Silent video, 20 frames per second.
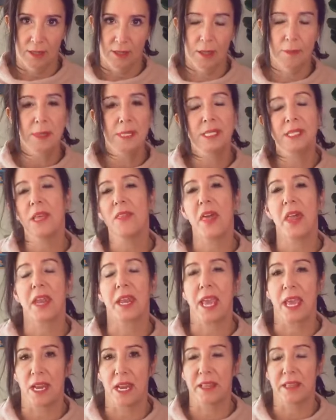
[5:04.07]
Let me say that
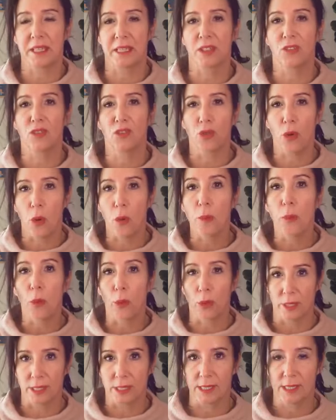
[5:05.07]
again. I think it's so
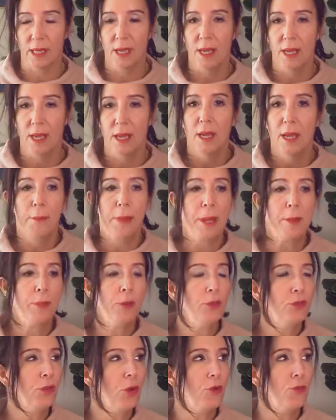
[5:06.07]
important.
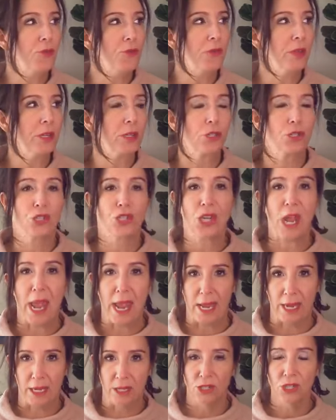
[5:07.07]
People don't fear
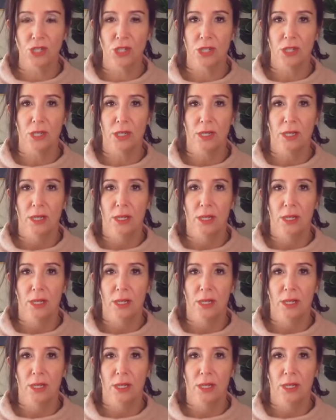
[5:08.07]
change,